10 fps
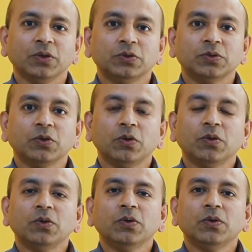
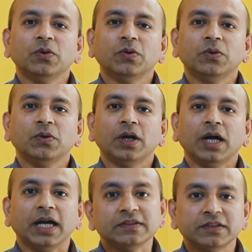So
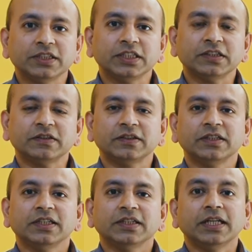I
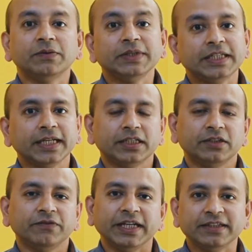suggest that we take
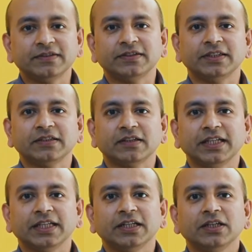it very
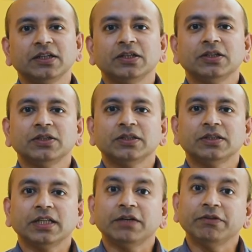seriously,
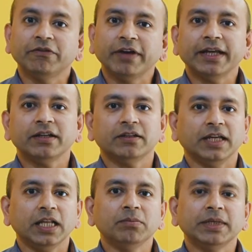that we wear the
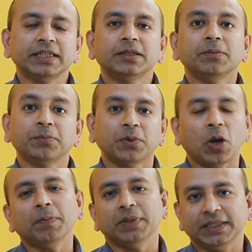helmet
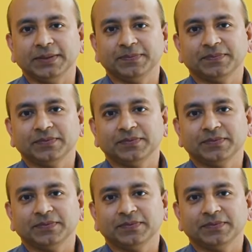properly.